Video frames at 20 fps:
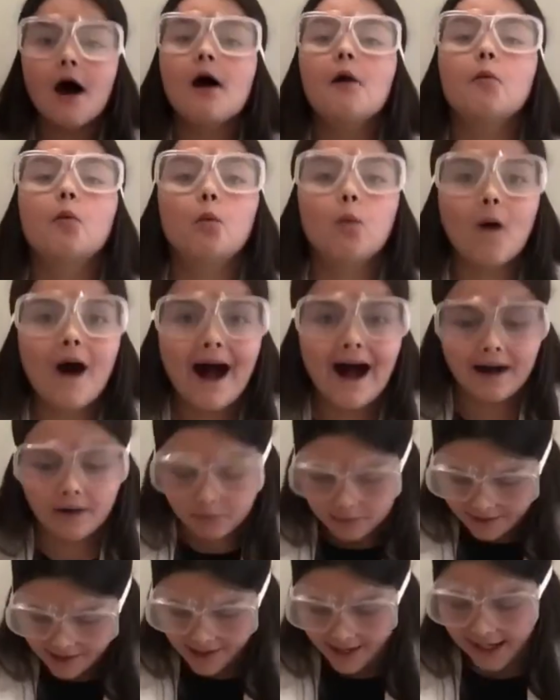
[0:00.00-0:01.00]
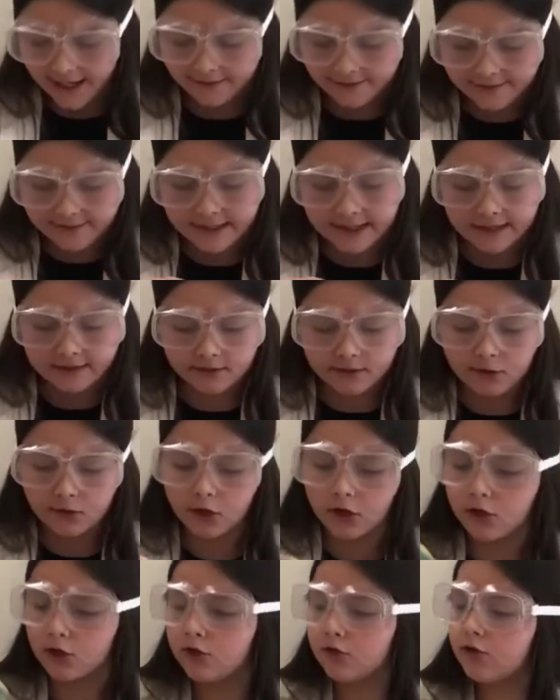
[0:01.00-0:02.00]
Wow guys, this
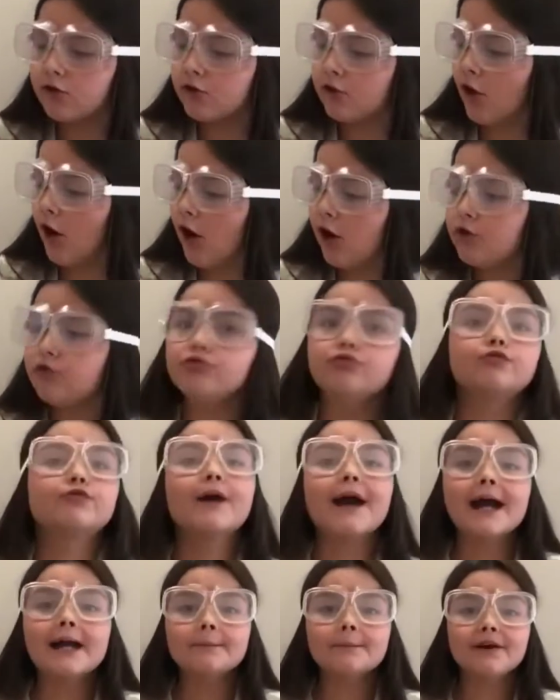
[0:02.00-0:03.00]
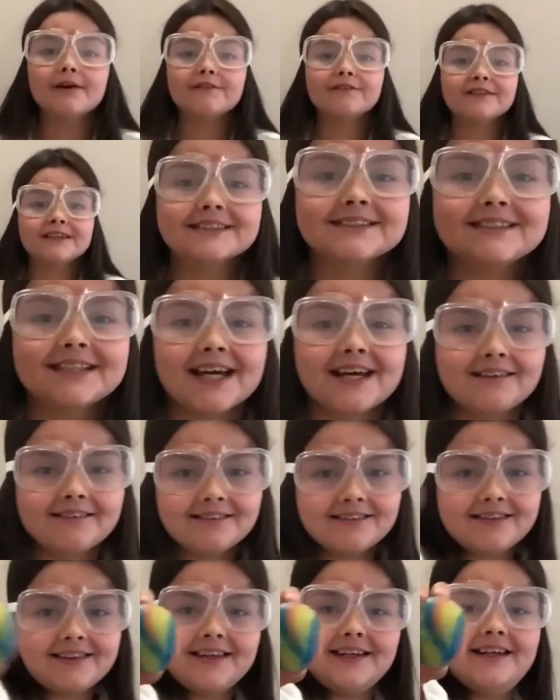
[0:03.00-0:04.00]
looks so rainbow
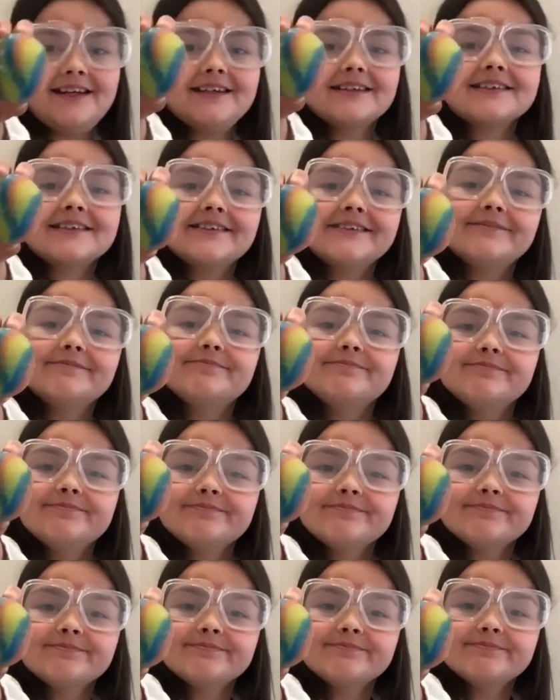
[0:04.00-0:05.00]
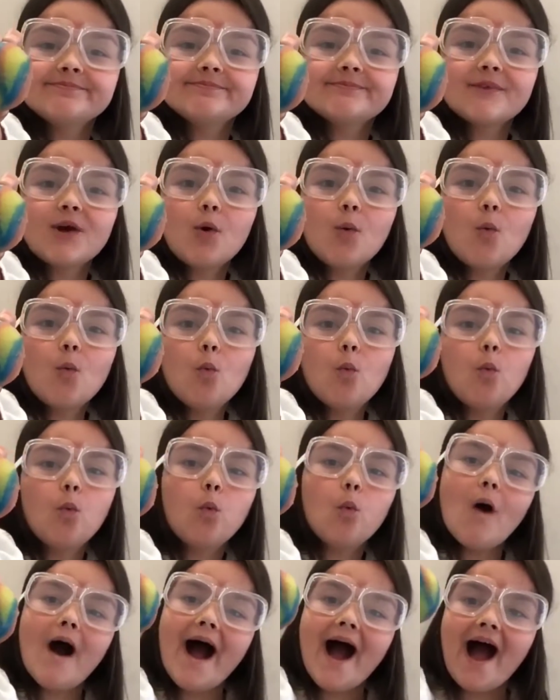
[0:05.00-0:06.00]
fantastic.
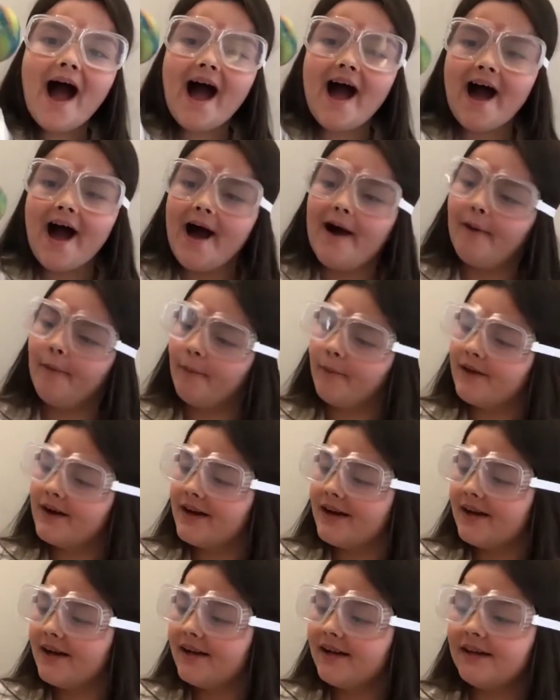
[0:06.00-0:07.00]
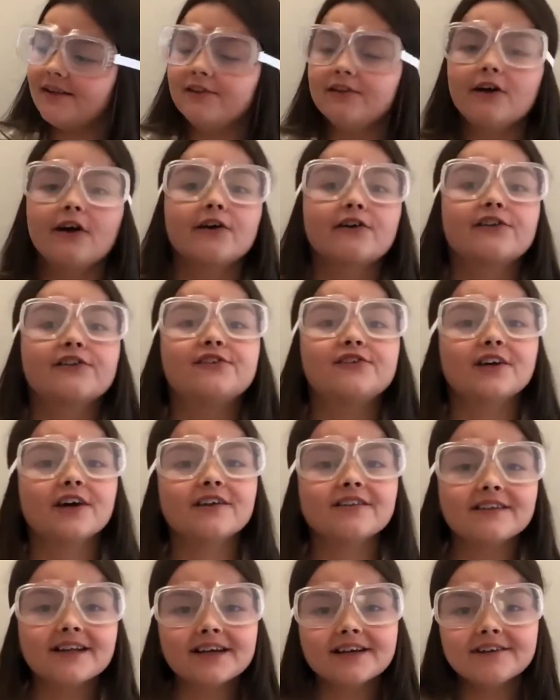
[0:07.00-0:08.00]
Wow, it looks
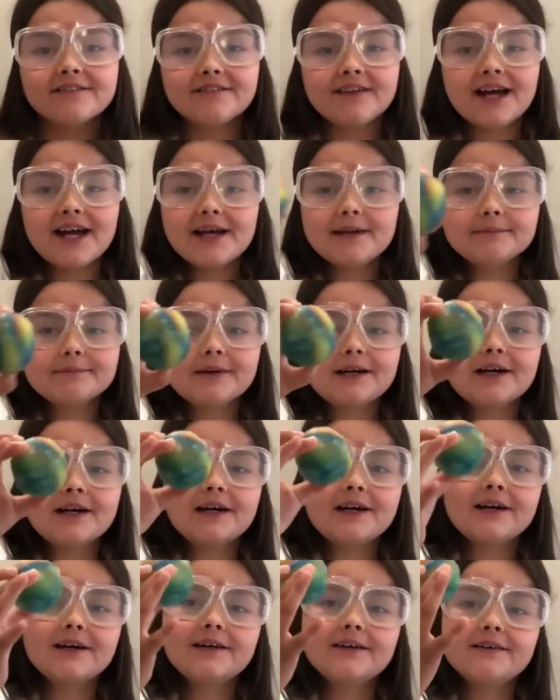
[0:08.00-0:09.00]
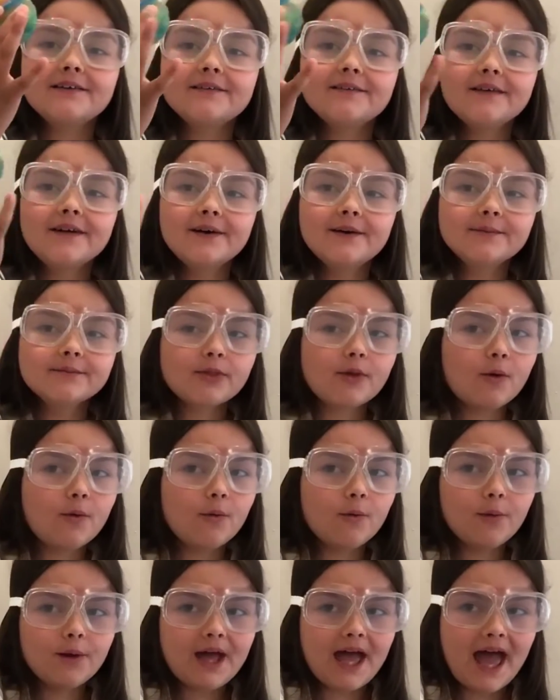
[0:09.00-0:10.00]
just like a rainbow.
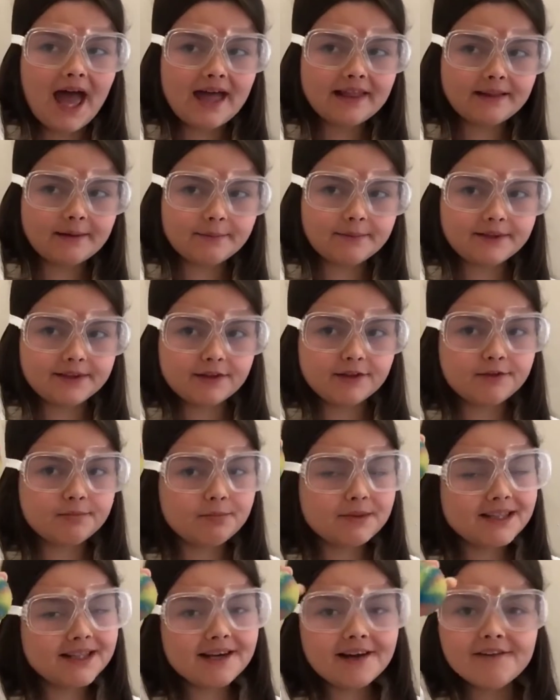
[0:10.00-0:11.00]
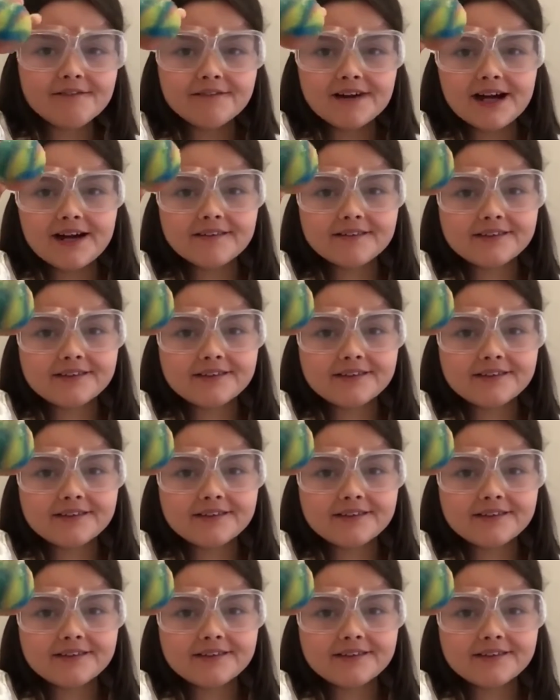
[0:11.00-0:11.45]
And I'm gonna spin it around so